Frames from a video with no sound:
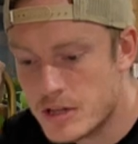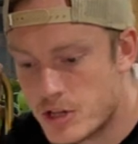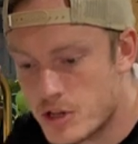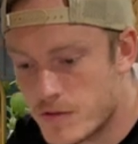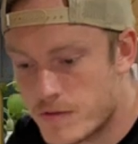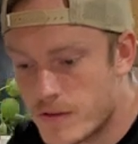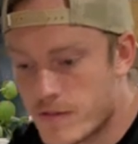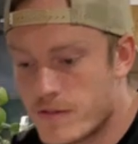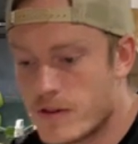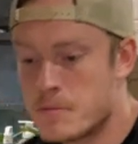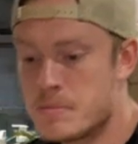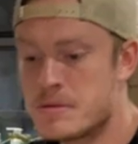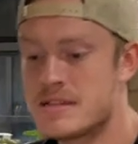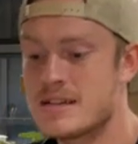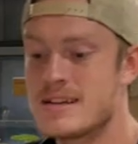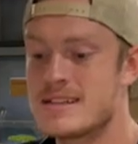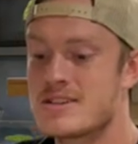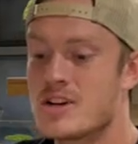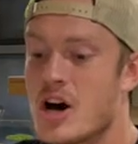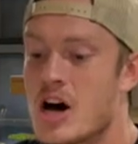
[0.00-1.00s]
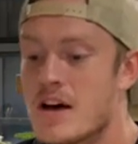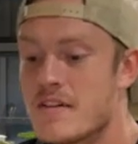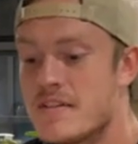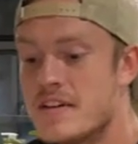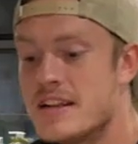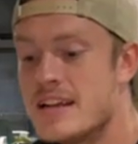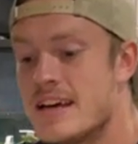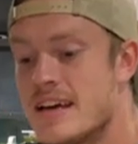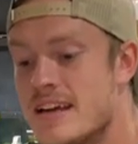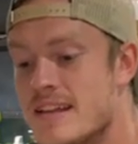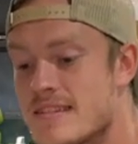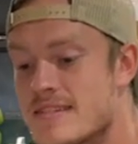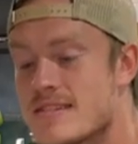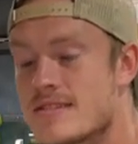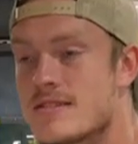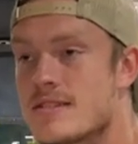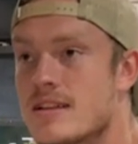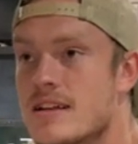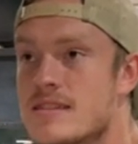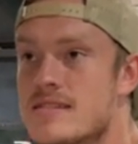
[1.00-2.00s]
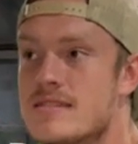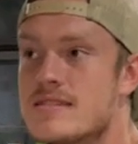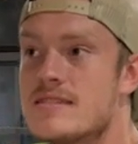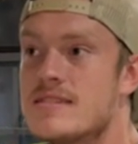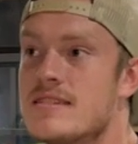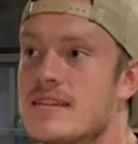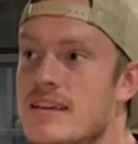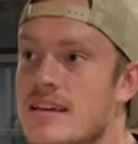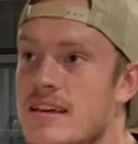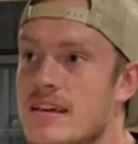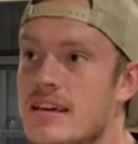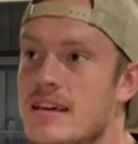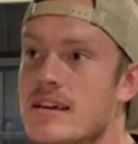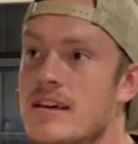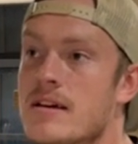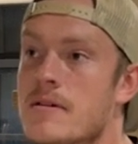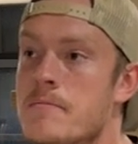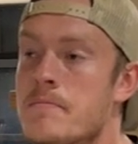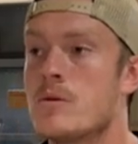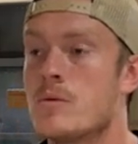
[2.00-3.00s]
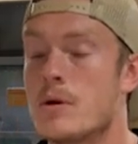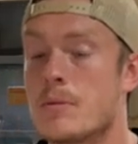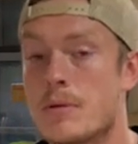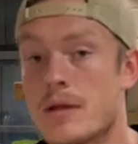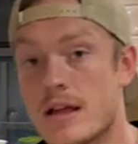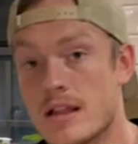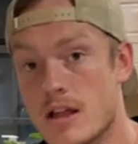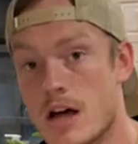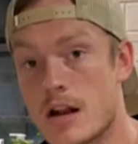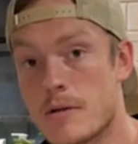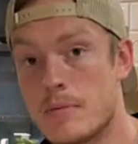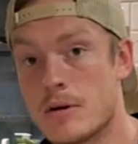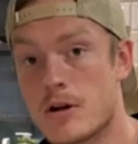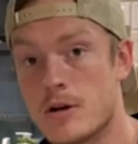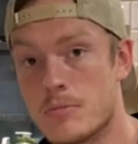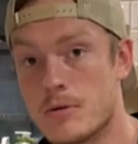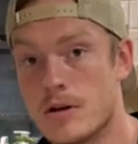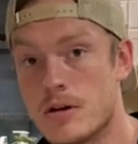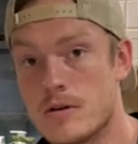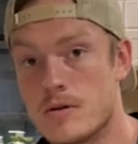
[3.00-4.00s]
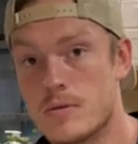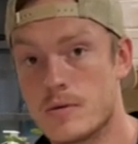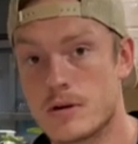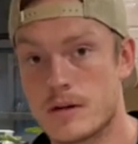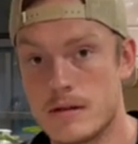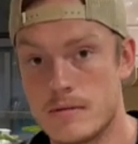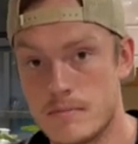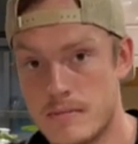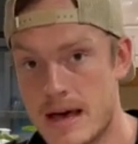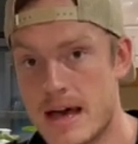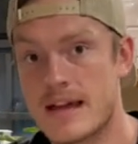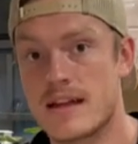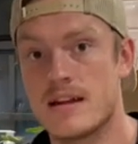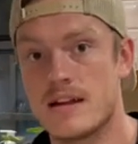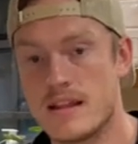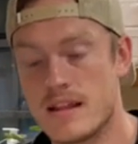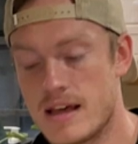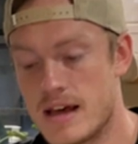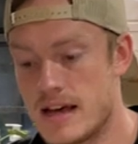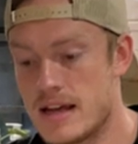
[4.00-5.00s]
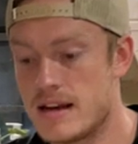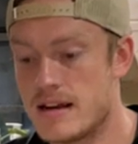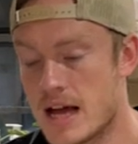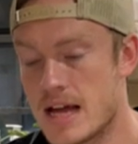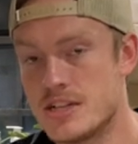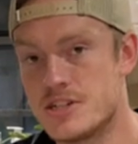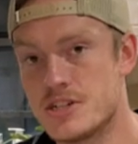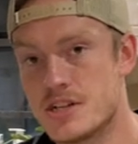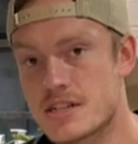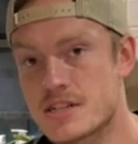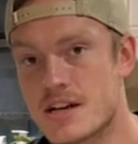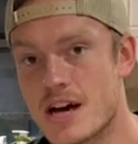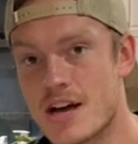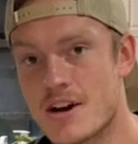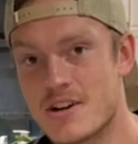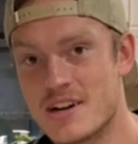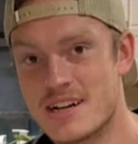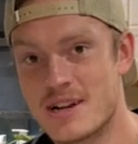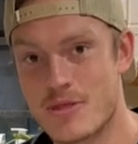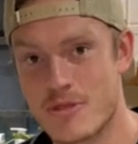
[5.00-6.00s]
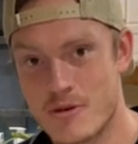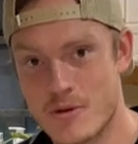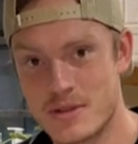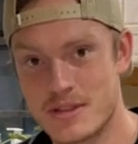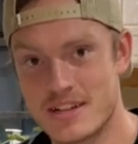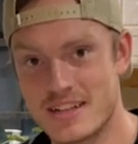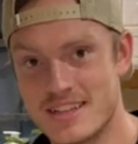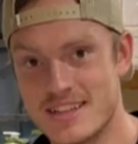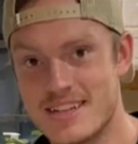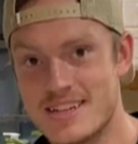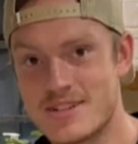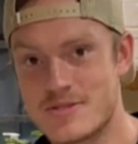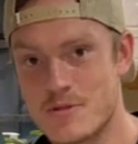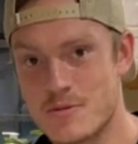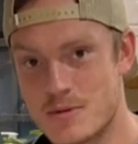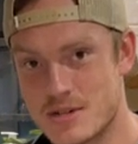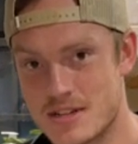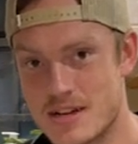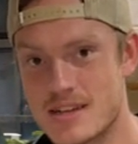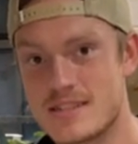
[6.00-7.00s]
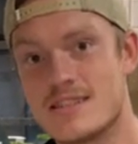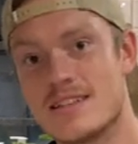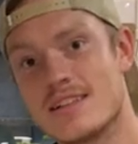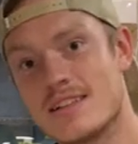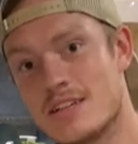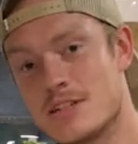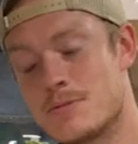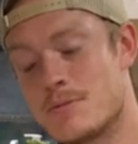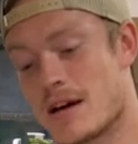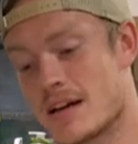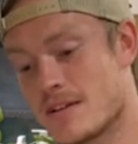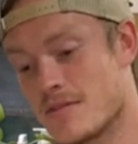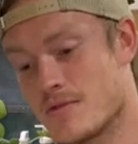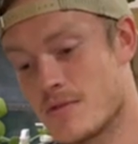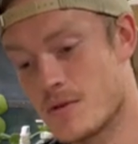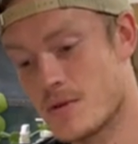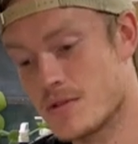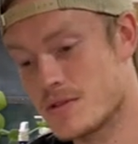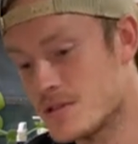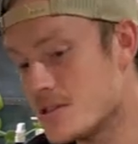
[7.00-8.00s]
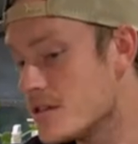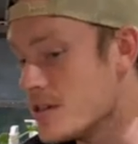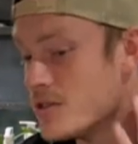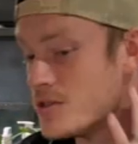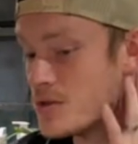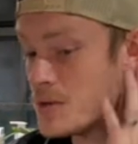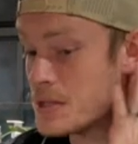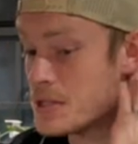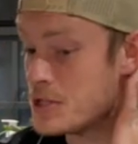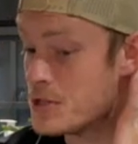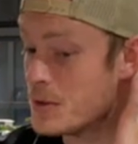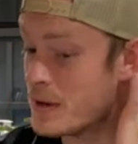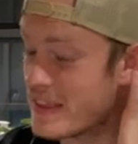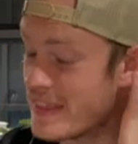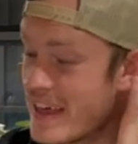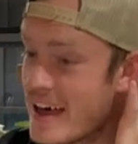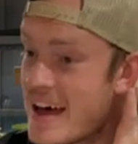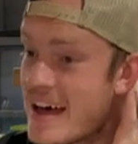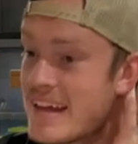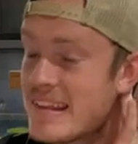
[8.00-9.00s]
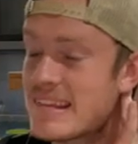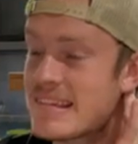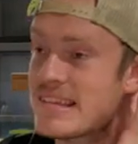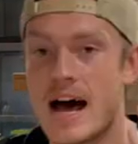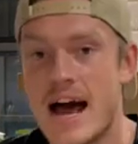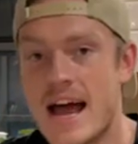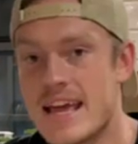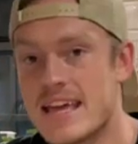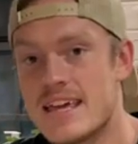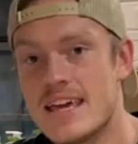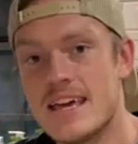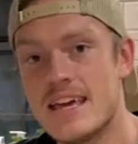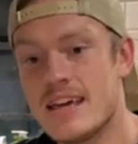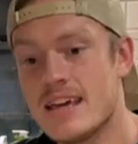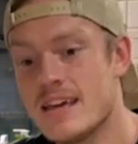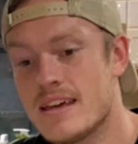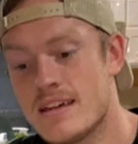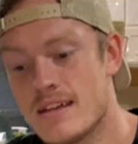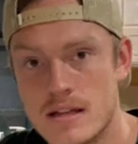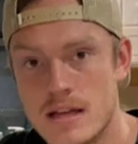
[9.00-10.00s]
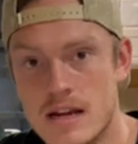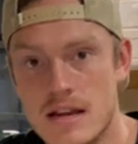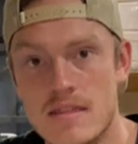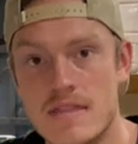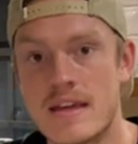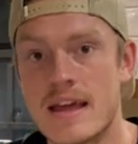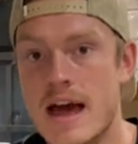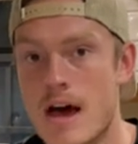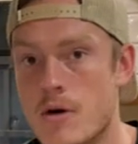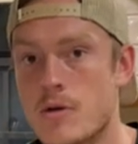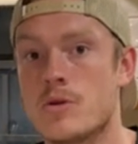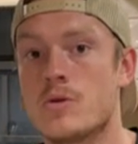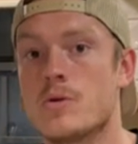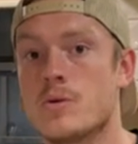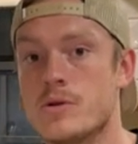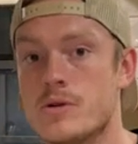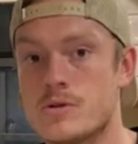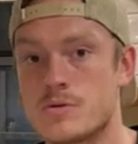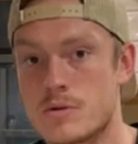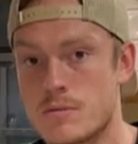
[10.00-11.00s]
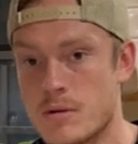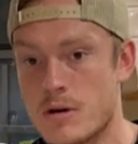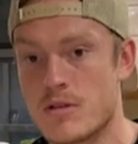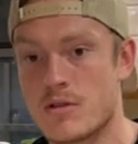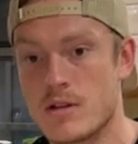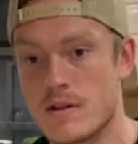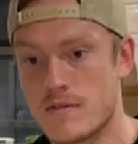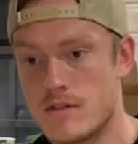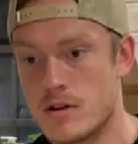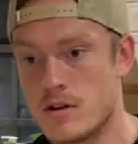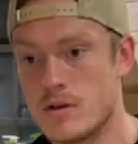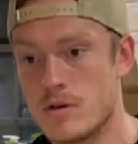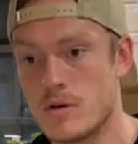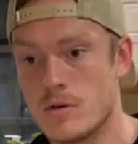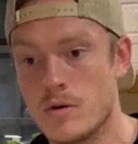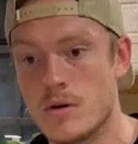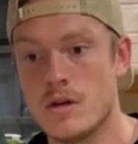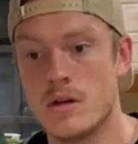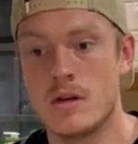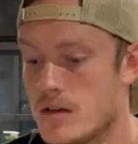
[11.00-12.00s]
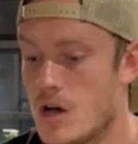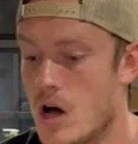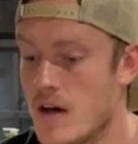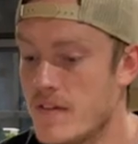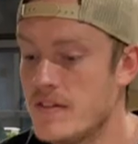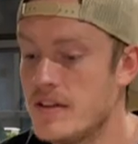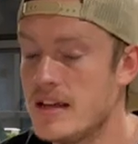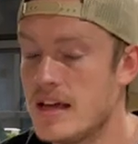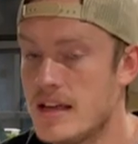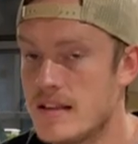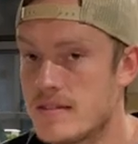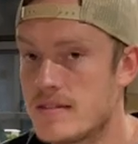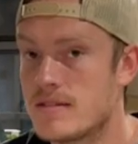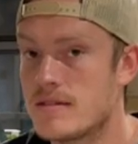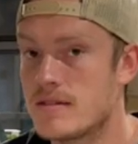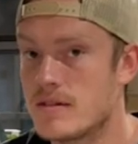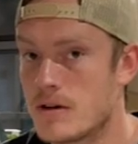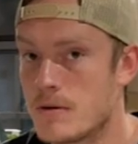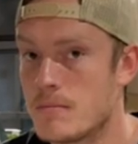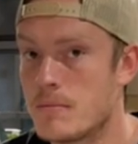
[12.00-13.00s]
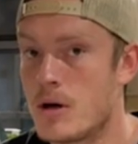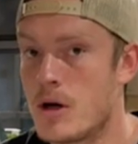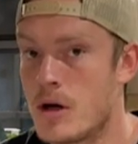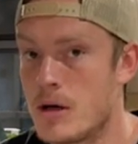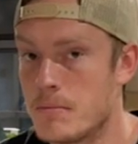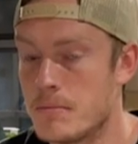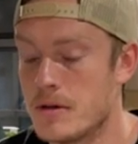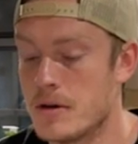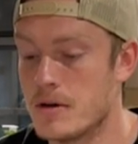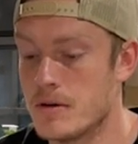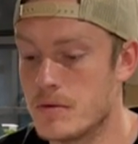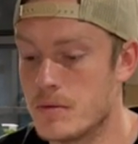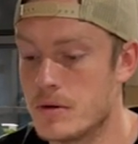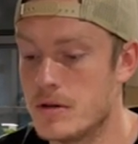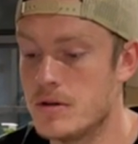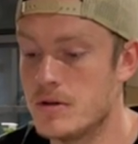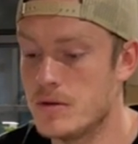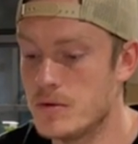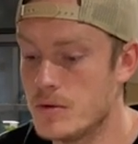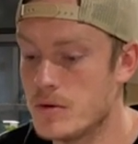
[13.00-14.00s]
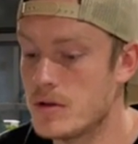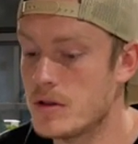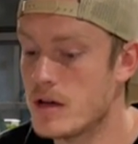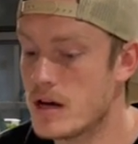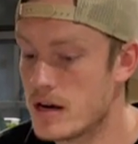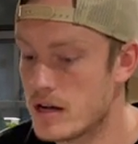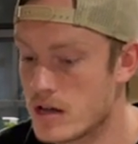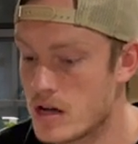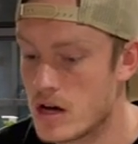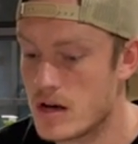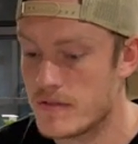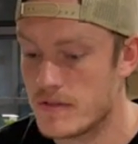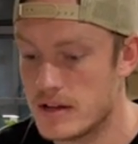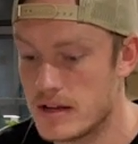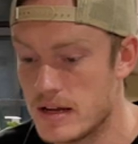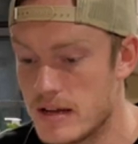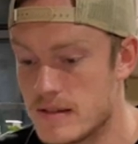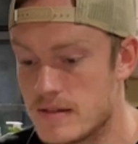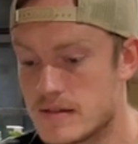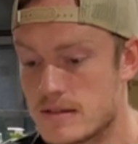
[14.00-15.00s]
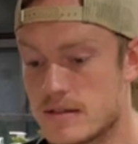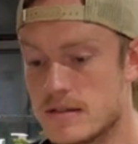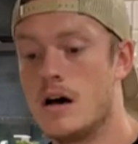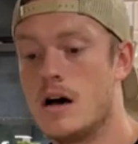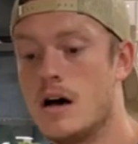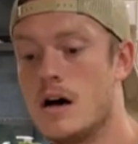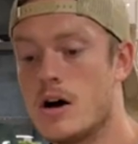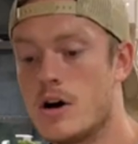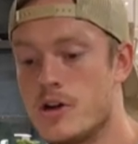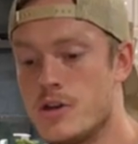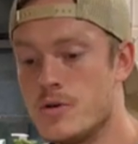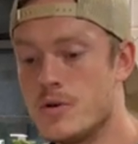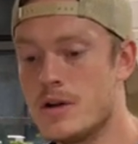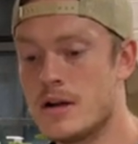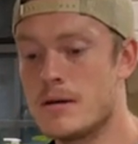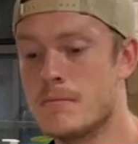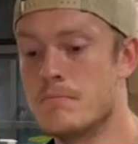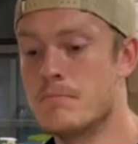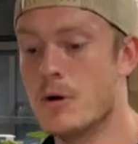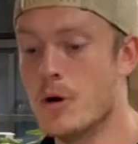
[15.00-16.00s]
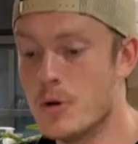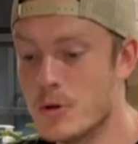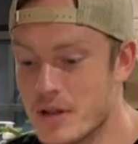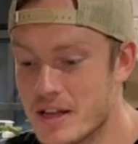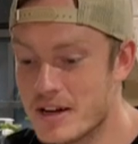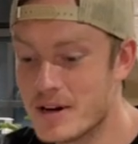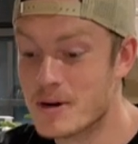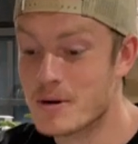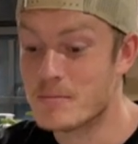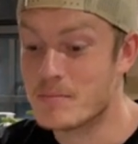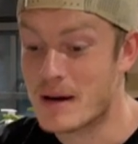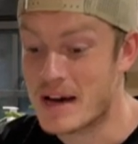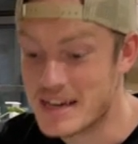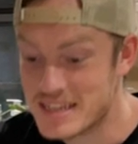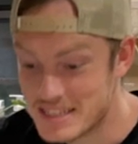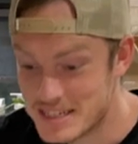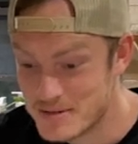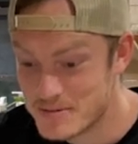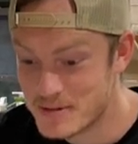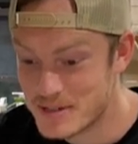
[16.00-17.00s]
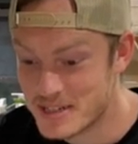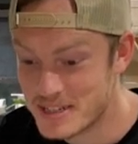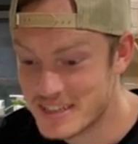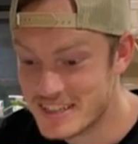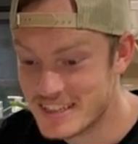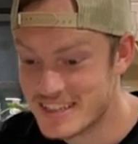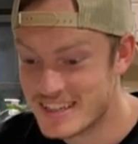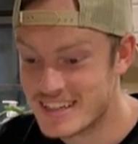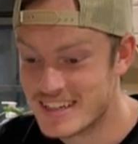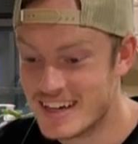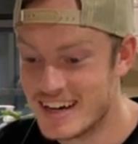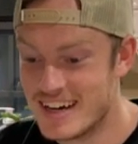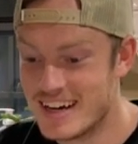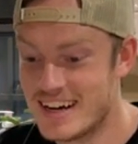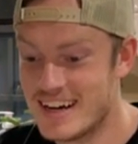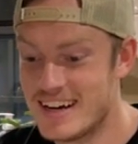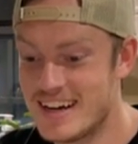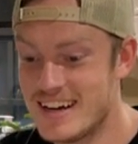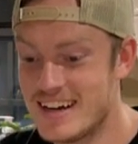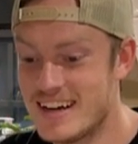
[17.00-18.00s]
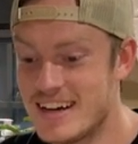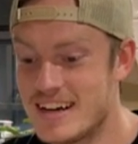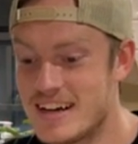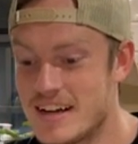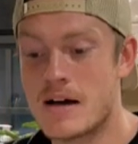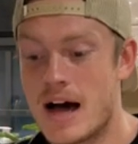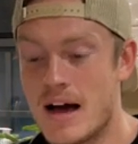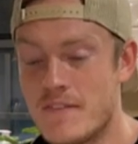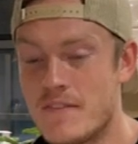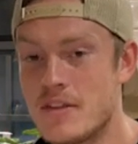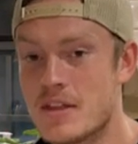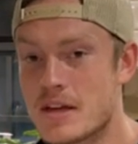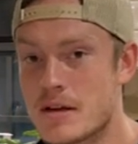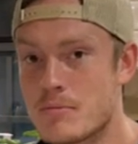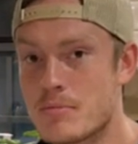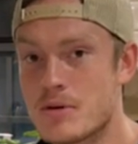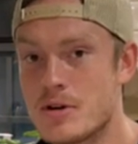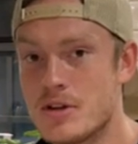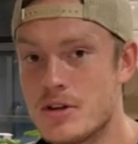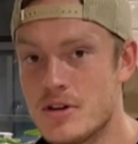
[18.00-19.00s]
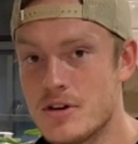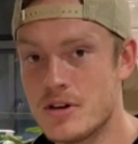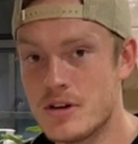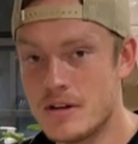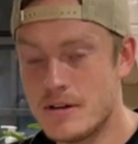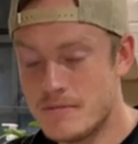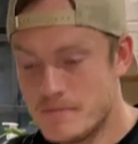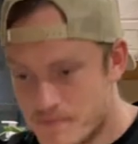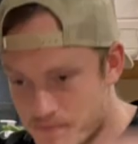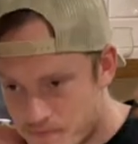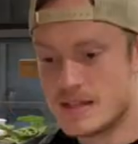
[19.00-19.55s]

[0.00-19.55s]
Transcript: do for fun besides coffee dates? Let's see. We play a lot of pickleball. We're getting back into that. I just got her into throwing the glitch. We've been tossing the glitch back and forth. She enjoys doing that. Hiking, anything outdoors we both love to do. Coffee dates are bomb though. We do do a lot of coffee dates. Uh, are you good at bowling or basketball? Uh, I feel like I'm pretty good